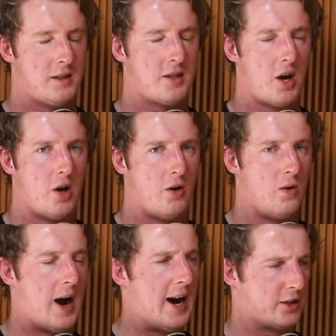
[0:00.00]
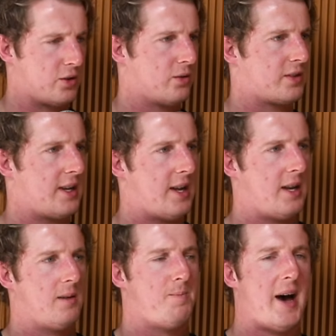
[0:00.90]
So articles
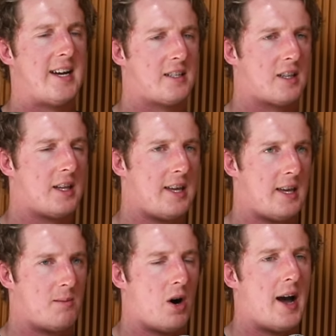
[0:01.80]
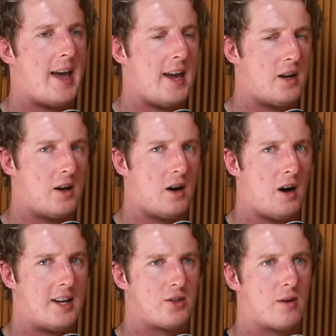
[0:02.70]
and basically in my head,
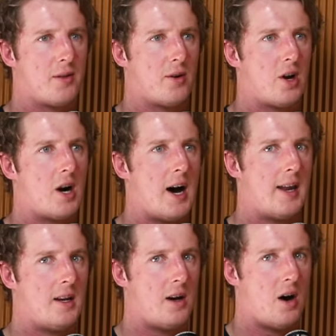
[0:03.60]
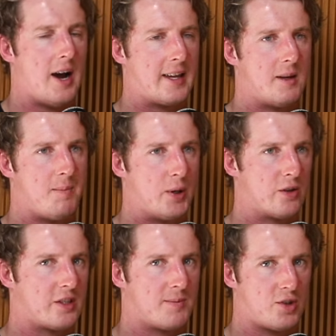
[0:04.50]
I sort of thought, all right, I can build
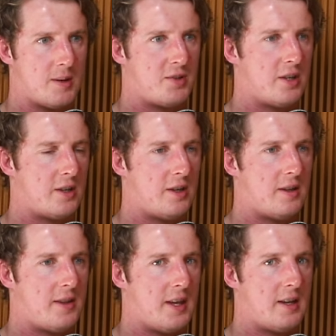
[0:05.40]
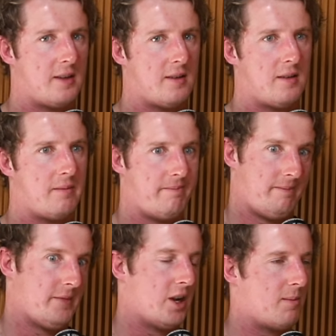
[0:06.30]
a subscription that,
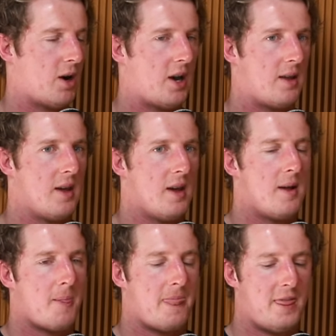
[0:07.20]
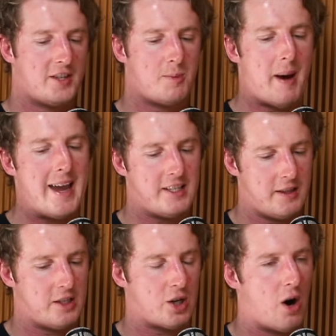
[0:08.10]
you know, the space
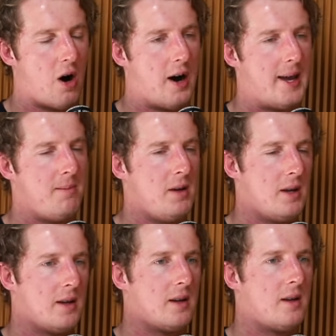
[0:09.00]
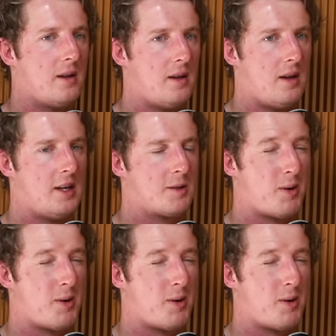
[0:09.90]
at the time, and it's